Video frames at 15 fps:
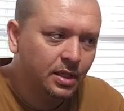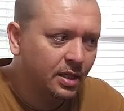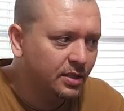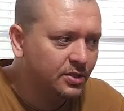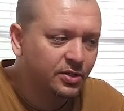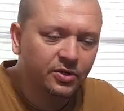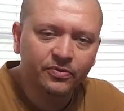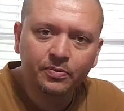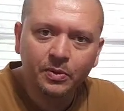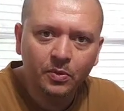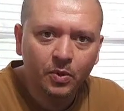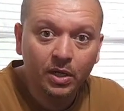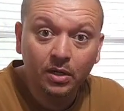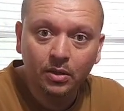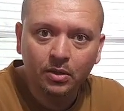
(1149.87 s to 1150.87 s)
served me
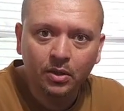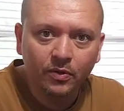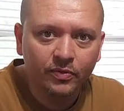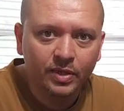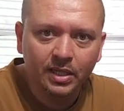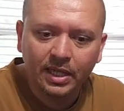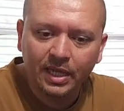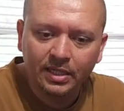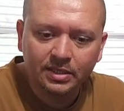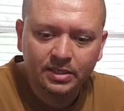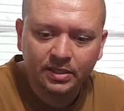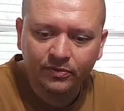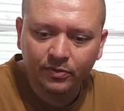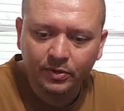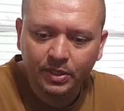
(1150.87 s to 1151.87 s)
well over the last
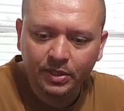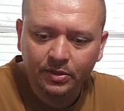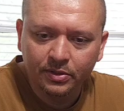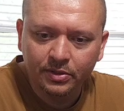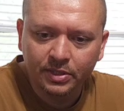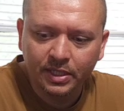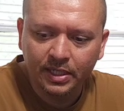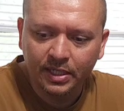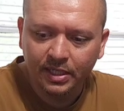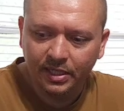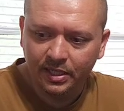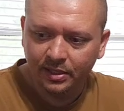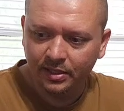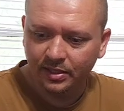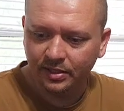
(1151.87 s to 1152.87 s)
several years, and
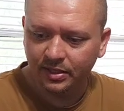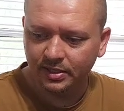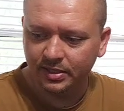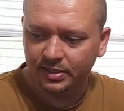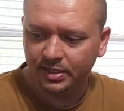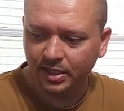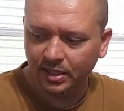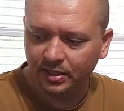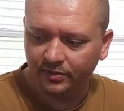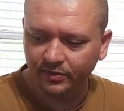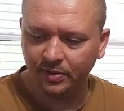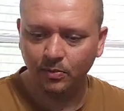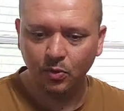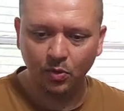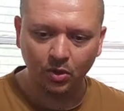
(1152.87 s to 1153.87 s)
again, this is kind of
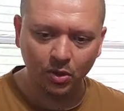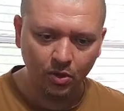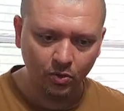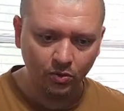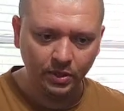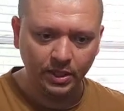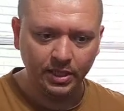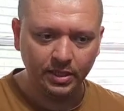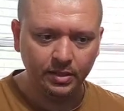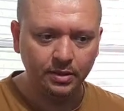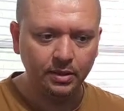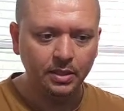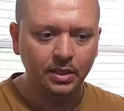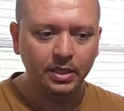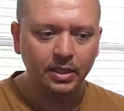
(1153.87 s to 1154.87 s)
the more honed in
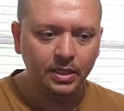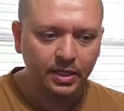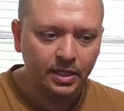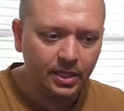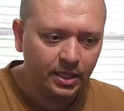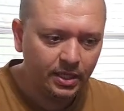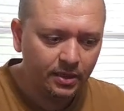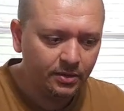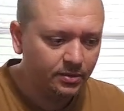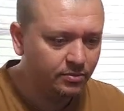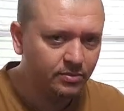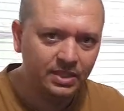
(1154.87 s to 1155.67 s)
kit.